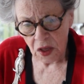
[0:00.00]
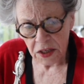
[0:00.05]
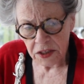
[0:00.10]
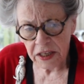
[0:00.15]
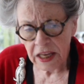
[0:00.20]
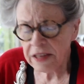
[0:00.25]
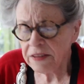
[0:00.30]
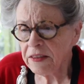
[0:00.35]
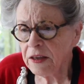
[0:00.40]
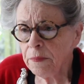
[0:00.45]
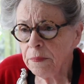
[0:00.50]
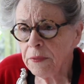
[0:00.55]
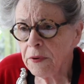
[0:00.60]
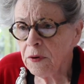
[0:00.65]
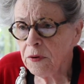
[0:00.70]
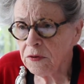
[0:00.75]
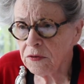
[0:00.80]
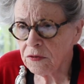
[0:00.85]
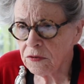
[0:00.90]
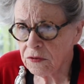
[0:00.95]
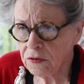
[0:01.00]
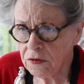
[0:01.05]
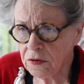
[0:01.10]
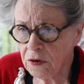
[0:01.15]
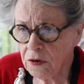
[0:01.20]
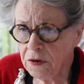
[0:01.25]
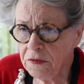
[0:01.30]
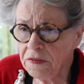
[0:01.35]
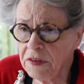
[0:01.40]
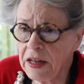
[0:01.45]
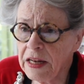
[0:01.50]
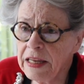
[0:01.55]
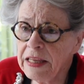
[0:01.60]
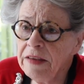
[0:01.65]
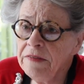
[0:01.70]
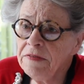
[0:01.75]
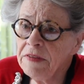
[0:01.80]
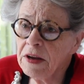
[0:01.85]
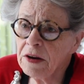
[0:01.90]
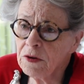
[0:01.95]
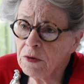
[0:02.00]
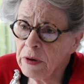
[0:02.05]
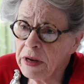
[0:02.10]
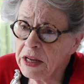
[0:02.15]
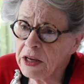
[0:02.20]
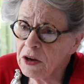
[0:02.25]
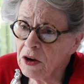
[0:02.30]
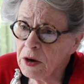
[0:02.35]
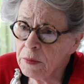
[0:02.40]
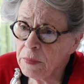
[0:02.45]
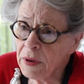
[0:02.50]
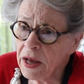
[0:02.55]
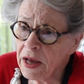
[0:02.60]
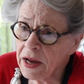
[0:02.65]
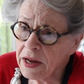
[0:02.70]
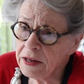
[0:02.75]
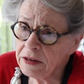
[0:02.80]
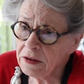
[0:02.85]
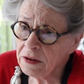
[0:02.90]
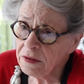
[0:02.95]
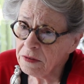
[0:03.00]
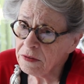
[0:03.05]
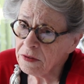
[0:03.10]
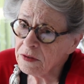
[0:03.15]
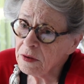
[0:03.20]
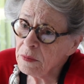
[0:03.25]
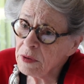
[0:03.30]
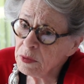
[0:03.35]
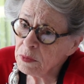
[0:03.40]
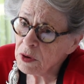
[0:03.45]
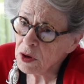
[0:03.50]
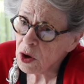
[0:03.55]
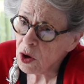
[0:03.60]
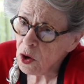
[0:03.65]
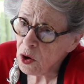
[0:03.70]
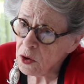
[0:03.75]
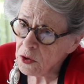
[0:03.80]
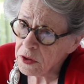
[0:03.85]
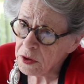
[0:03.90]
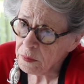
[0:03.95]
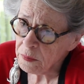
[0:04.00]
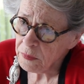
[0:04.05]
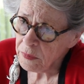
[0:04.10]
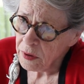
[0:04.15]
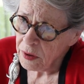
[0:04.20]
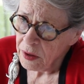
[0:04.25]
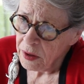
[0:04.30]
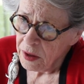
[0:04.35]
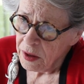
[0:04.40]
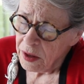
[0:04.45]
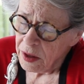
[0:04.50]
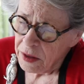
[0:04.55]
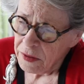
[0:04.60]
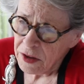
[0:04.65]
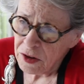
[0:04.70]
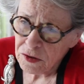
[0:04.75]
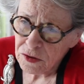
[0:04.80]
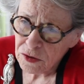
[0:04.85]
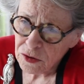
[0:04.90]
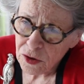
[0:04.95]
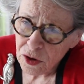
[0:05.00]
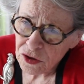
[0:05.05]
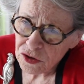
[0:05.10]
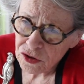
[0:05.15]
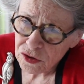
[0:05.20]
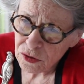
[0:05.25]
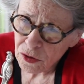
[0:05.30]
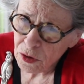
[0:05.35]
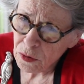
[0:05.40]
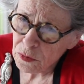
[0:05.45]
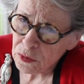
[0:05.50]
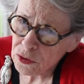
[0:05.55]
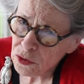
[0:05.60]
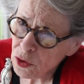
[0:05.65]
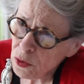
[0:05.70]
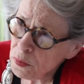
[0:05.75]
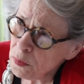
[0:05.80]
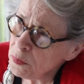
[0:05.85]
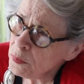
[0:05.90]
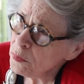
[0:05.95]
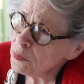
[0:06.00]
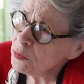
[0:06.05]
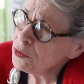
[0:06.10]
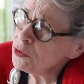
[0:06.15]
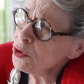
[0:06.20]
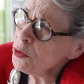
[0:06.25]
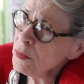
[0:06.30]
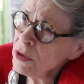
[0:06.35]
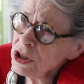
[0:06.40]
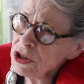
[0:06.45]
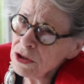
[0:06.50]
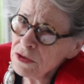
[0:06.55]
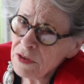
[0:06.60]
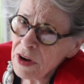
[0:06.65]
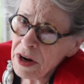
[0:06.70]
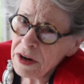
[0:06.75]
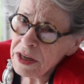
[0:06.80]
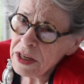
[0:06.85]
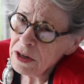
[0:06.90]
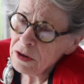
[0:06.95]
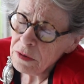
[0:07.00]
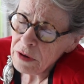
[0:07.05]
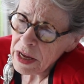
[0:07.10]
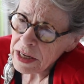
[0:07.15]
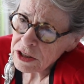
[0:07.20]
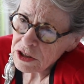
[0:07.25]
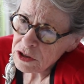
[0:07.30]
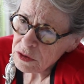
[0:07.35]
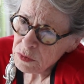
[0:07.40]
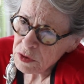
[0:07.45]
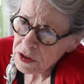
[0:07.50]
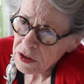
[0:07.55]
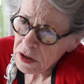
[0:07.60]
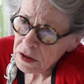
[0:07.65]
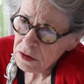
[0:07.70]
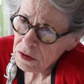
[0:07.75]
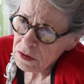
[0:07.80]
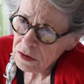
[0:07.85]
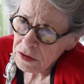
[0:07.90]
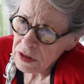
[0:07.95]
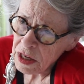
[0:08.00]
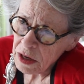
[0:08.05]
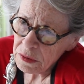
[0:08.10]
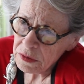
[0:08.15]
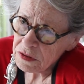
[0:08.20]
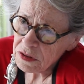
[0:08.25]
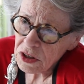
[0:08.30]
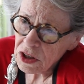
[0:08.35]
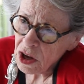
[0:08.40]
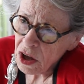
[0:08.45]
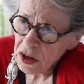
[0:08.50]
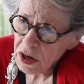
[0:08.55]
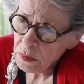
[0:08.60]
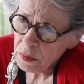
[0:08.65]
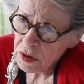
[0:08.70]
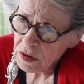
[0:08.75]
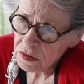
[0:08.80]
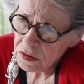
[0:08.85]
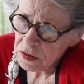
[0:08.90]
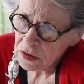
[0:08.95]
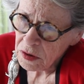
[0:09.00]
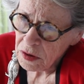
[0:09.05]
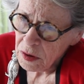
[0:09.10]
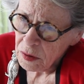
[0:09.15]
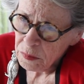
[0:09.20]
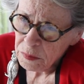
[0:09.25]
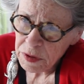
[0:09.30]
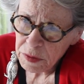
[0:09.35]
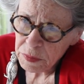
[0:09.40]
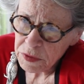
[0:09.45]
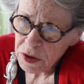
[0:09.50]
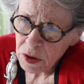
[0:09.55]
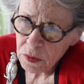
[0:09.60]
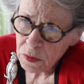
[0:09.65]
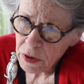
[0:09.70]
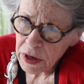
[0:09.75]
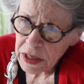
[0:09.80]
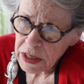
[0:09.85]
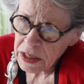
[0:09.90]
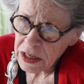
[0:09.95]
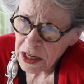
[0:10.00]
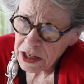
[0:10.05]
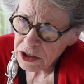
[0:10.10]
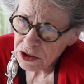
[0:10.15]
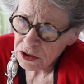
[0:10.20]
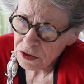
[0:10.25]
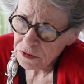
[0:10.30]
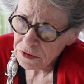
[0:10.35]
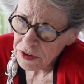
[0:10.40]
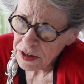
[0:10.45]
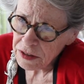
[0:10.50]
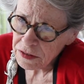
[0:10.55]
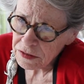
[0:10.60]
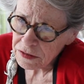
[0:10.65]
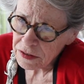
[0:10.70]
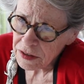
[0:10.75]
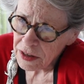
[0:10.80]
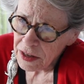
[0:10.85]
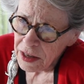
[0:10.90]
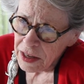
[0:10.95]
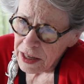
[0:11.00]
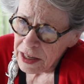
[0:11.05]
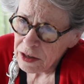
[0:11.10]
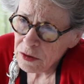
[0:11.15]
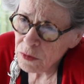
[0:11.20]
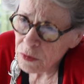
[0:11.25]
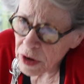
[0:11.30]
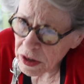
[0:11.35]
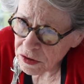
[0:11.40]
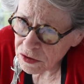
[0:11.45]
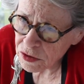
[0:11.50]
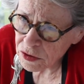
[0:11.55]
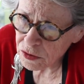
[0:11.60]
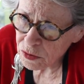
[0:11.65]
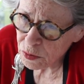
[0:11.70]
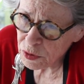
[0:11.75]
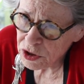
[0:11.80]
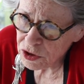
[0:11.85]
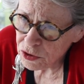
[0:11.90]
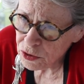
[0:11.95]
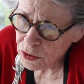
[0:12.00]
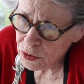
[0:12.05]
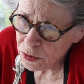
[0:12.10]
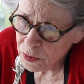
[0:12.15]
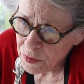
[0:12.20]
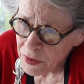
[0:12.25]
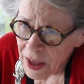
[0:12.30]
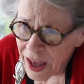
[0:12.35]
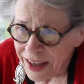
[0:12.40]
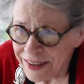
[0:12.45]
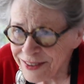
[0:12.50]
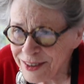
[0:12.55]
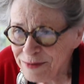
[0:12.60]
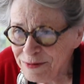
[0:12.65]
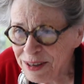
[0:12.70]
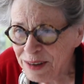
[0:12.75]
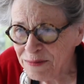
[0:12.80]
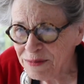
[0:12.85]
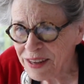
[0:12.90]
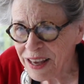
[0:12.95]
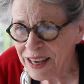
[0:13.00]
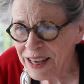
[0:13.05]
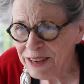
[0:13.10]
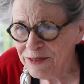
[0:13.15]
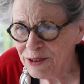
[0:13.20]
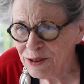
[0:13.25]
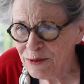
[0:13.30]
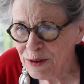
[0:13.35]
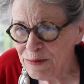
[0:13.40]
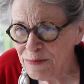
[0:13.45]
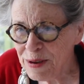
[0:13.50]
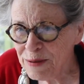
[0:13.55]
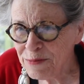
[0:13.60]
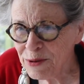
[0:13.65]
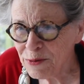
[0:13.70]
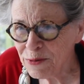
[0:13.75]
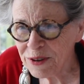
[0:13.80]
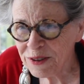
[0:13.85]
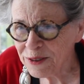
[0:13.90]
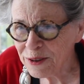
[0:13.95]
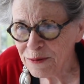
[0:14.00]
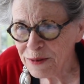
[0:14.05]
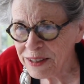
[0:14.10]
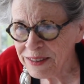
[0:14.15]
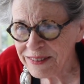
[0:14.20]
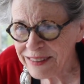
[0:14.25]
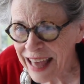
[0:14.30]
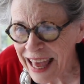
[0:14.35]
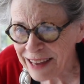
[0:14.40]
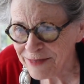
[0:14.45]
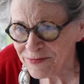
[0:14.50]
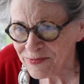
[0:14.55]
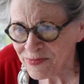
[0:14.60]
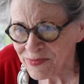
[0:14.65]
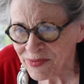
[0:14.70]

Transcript: take their purse. If they leave their credit card behind, someone will call them. There's such so so much of our interaction with others now is anonymous. People don't recognize your face. In restaurants, we do. Sometimes I even remember where someone sat.